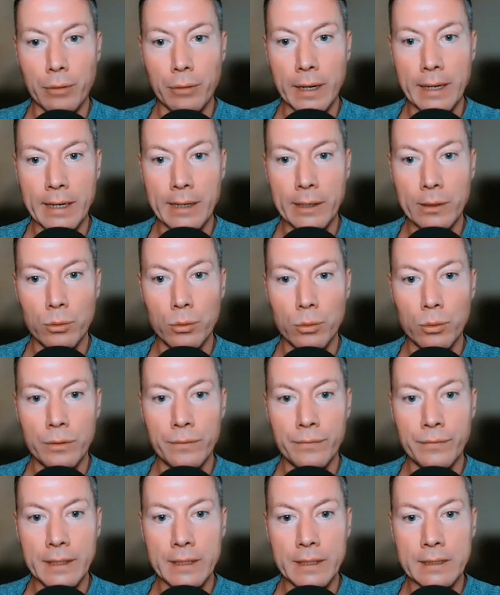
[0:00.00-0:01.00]
breaking all
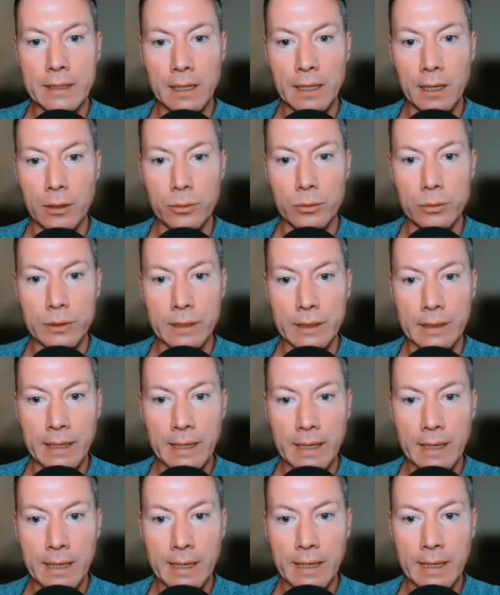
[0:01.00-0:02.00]
of these lows in
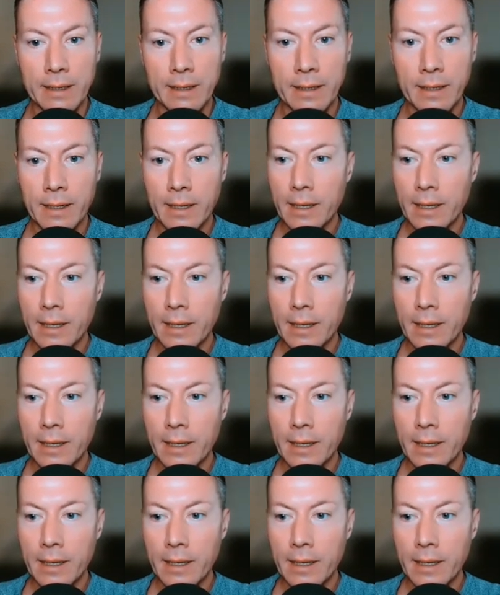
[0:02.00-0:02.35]
here.